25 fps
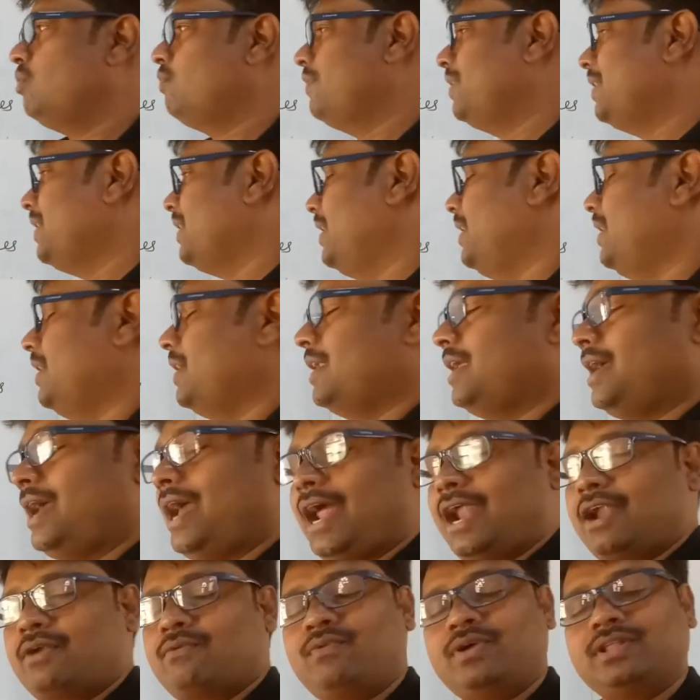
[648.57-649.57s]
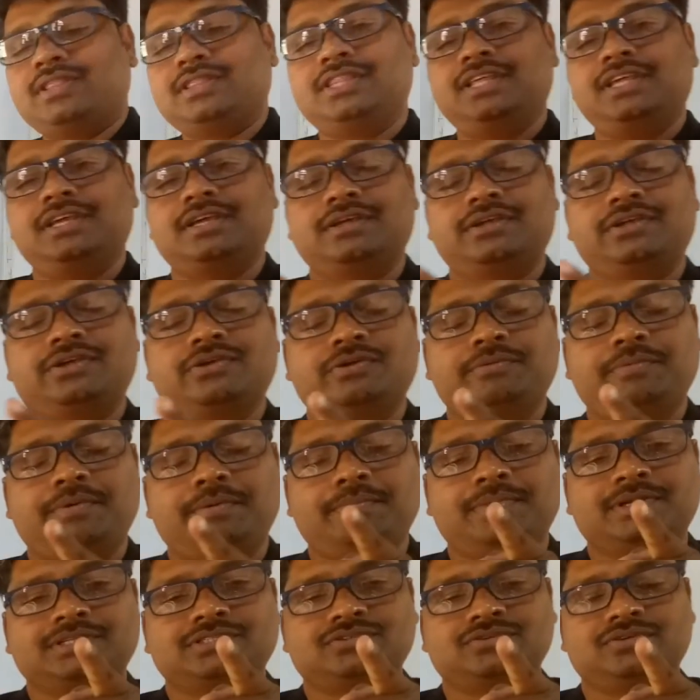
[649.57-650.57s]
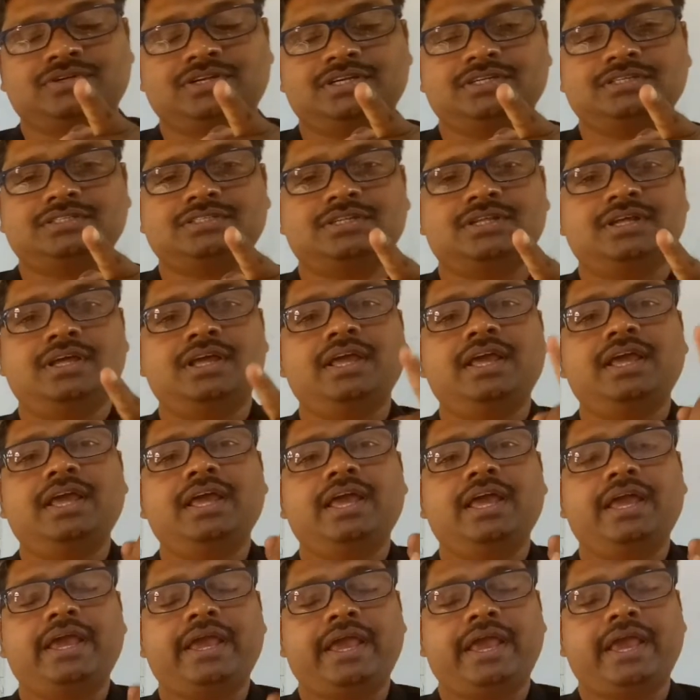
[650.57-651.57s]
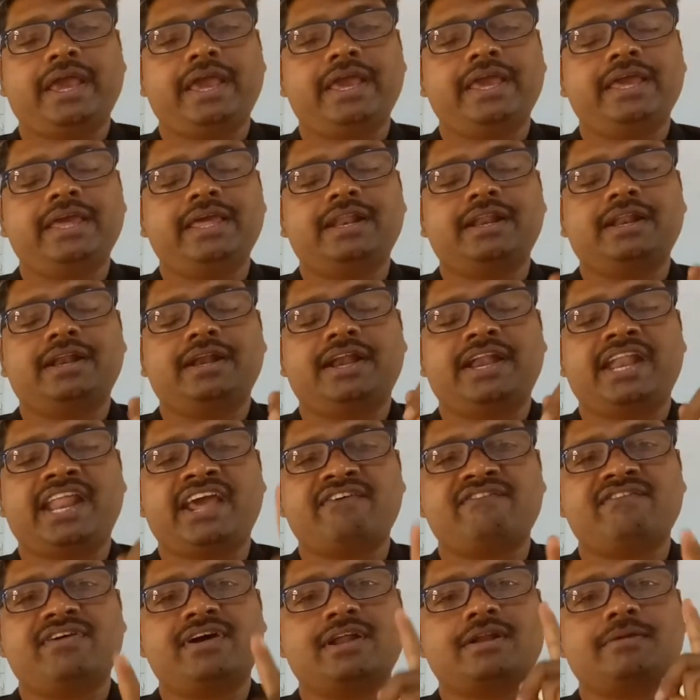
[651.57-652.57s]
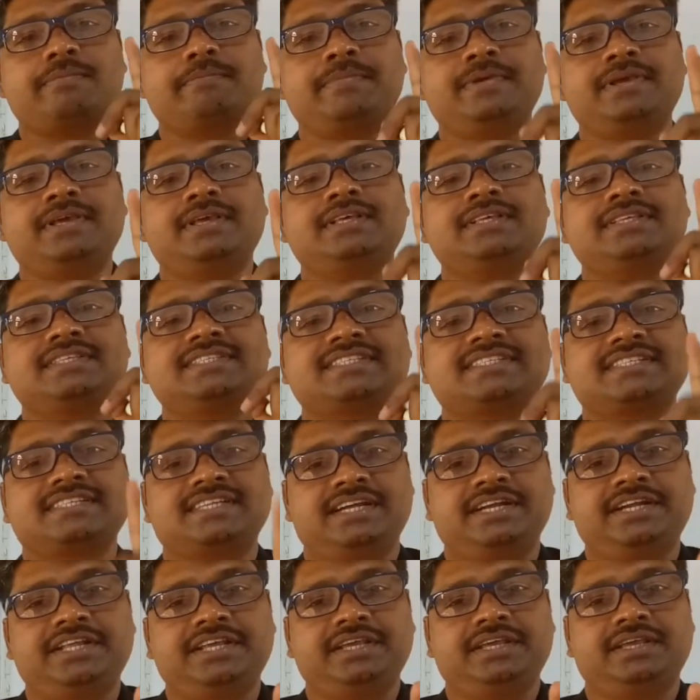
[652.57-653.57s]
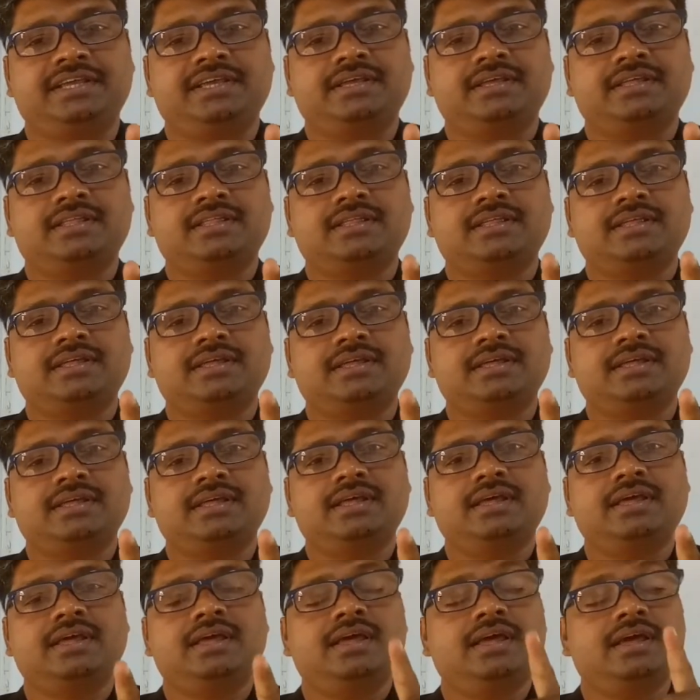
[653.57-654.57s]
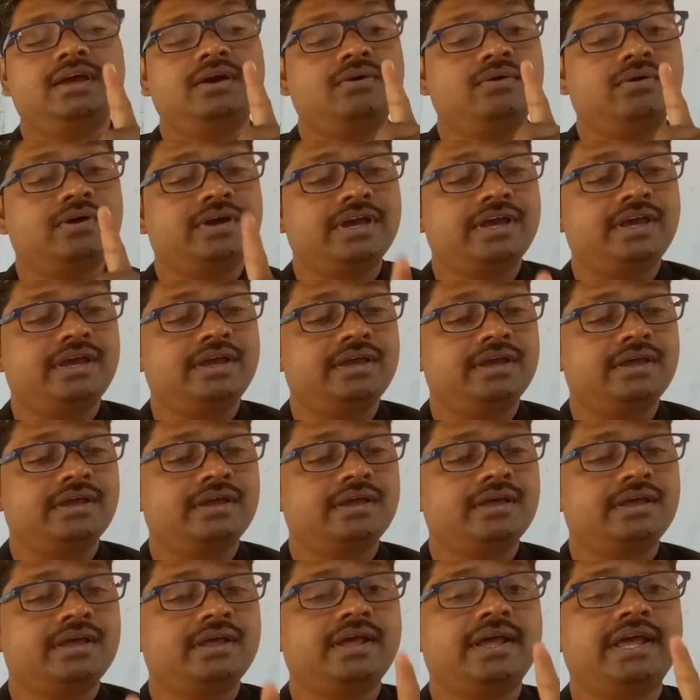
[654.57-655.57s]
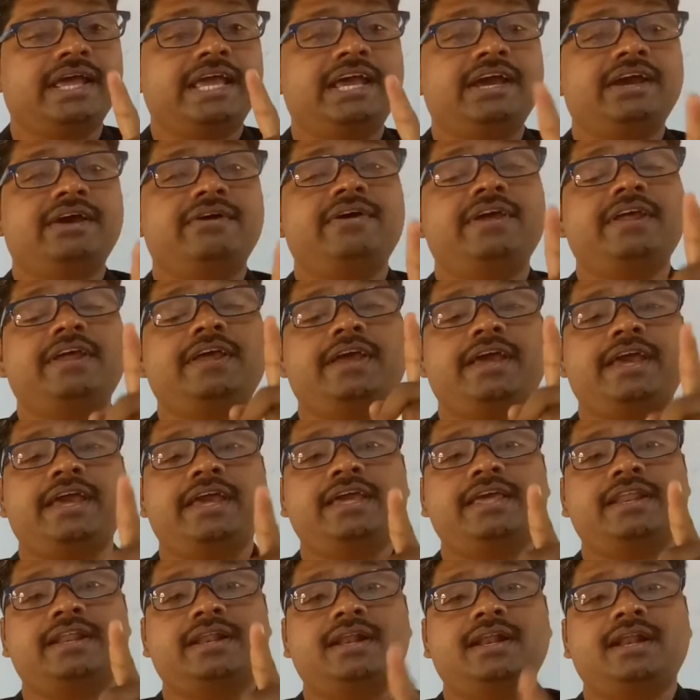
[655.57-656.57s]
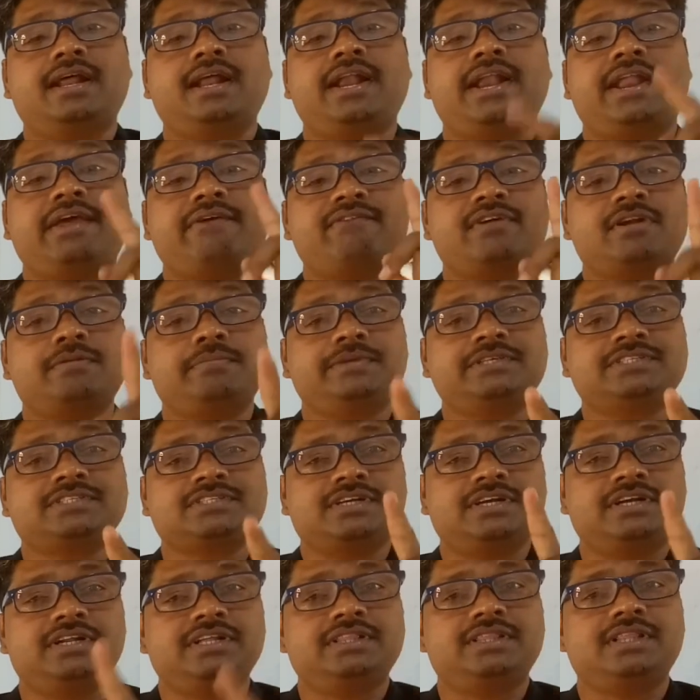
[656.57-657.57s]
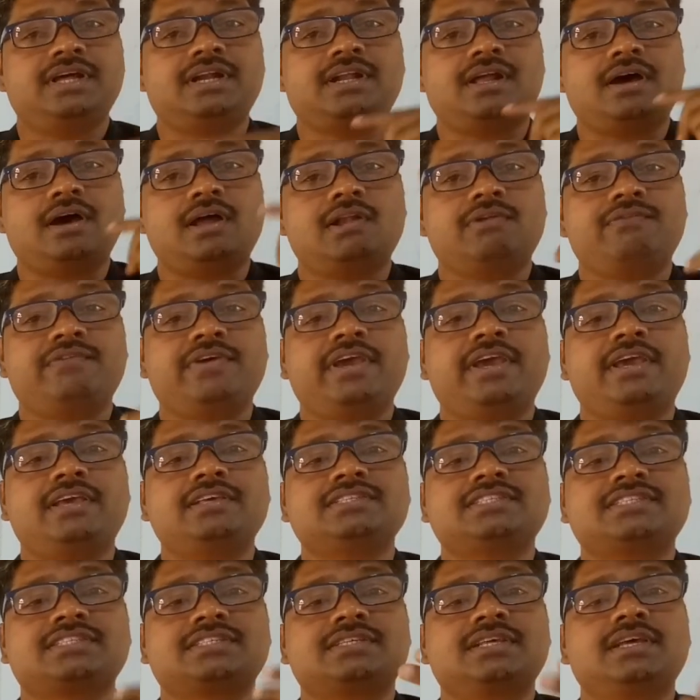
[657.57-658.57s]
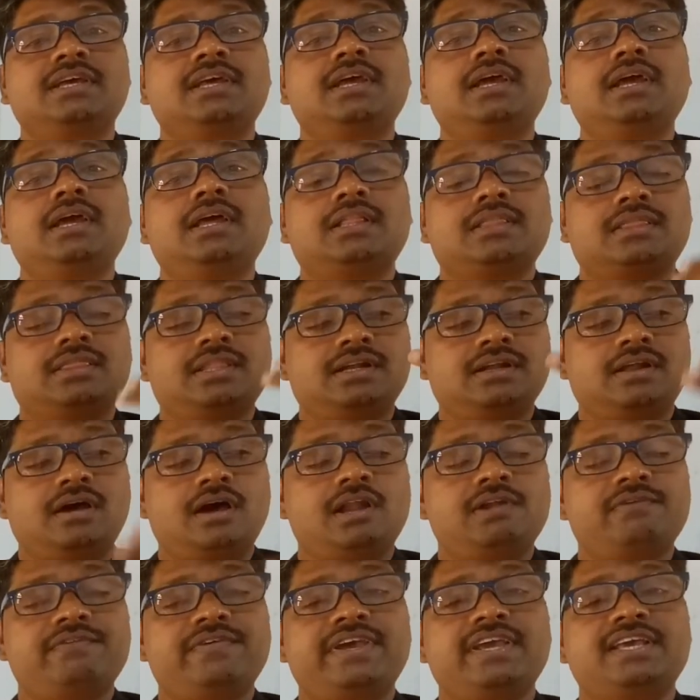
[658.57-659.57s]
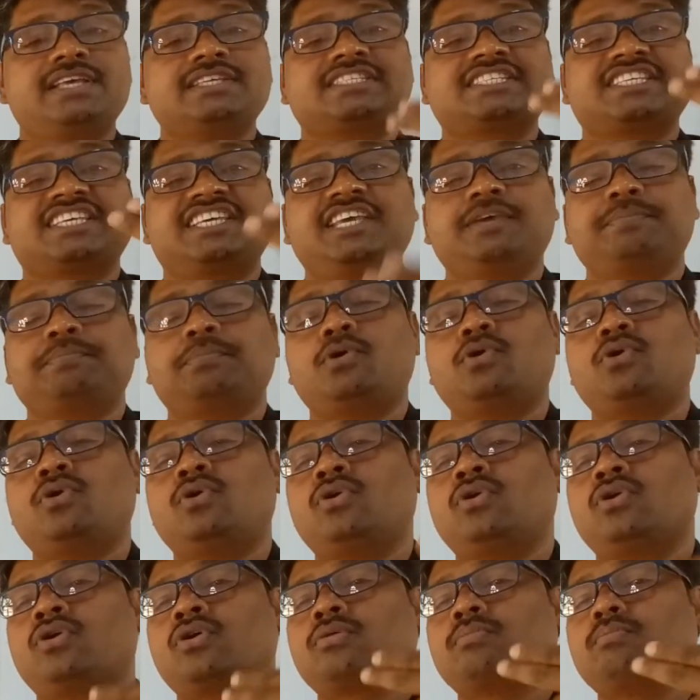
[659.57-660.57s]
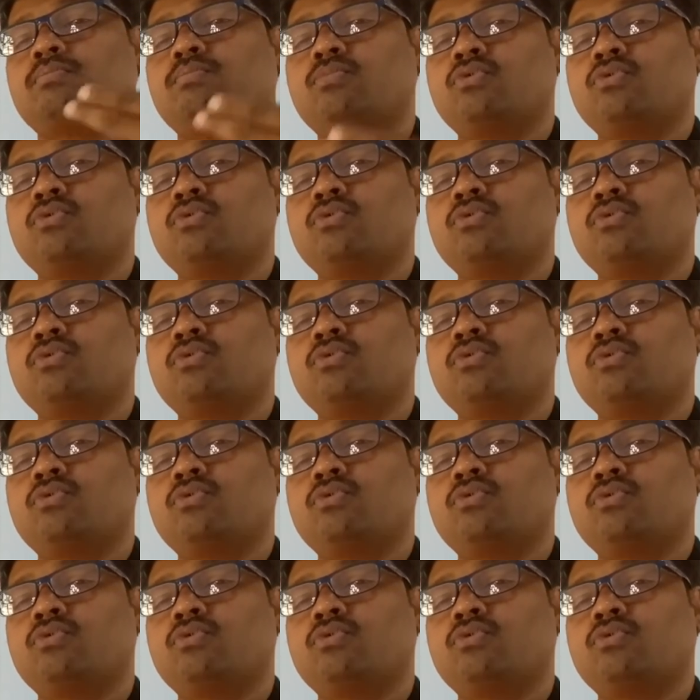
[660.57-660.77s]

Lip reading: Moving air. And one thing you remember, students, air never be steady. Okay, air never be steady, that always keep on